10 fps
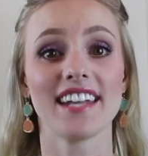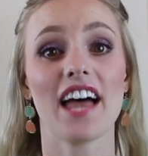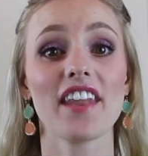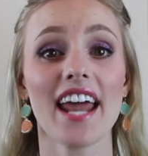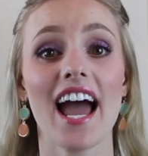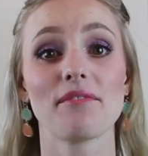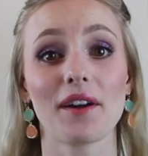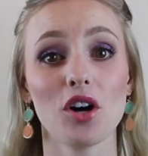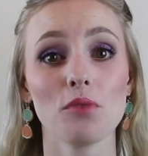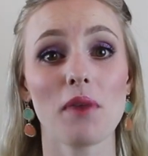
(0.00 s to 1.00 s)
Now that I have
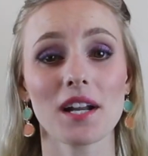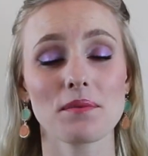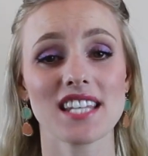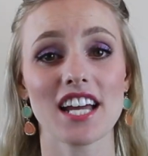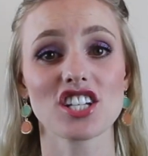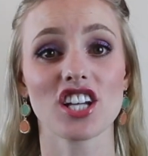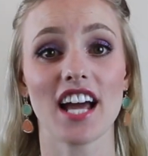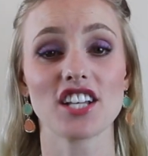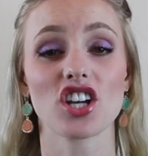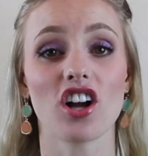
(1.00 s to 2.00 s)
my whole bottom section,
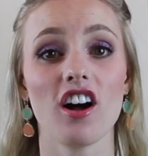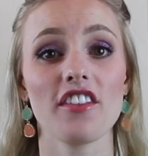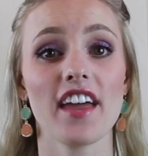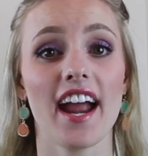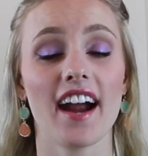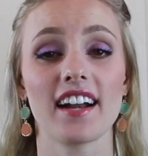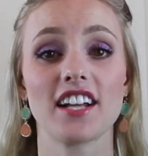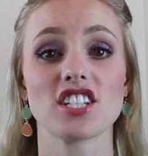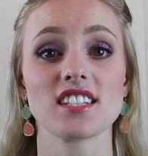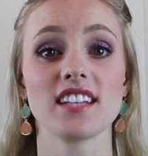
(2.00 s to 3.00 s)
I took all the hair and
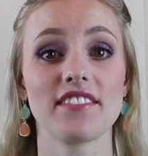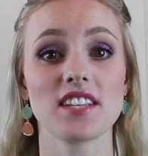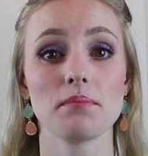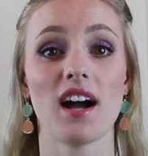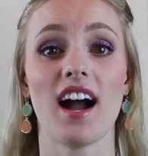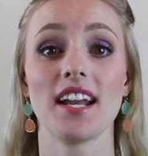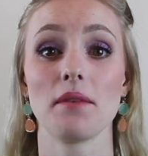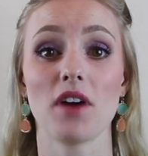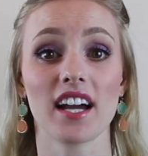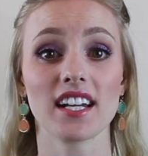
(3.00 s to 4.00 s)
I just left it behind.
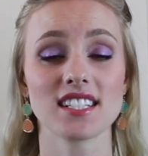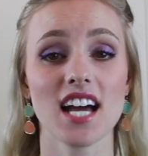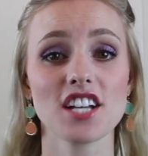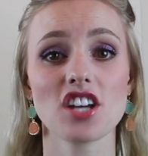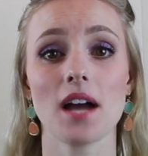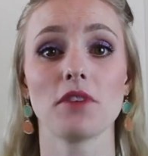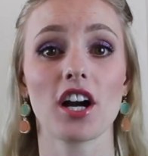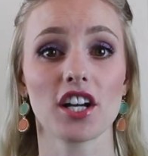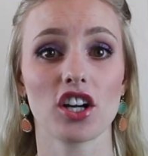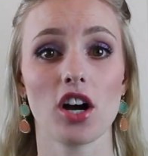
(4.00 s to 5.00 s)
I'm not going to touch it, I'm
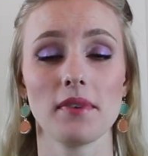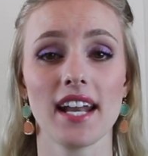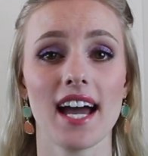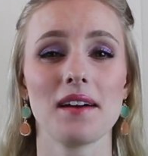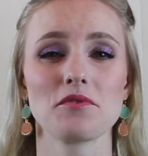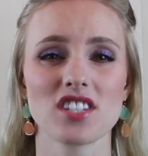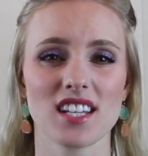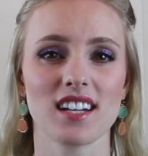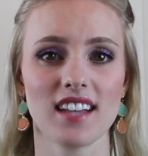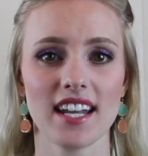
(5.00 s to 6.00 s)
not going to comb it out, I'm
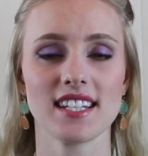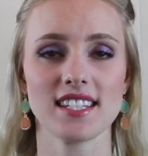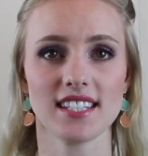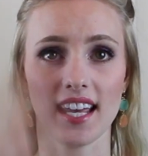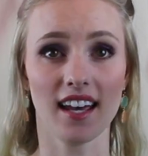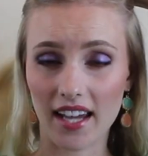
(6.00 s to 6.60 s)
just going to let it sit.